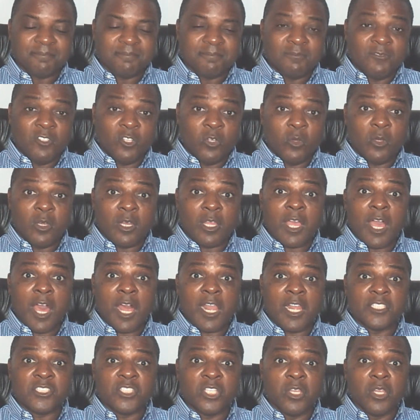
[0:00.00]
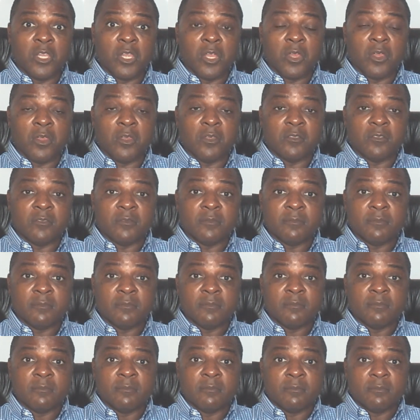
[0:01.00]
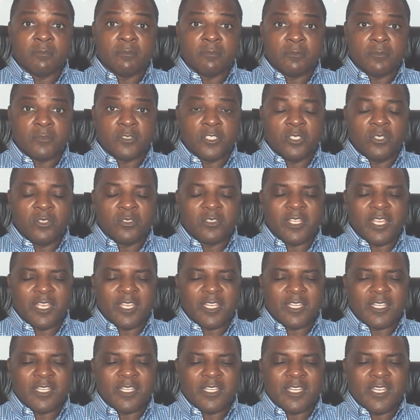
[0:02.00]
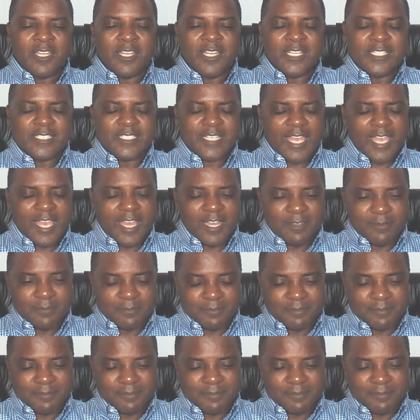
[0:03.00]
You go to college and you learn, then you take an exam.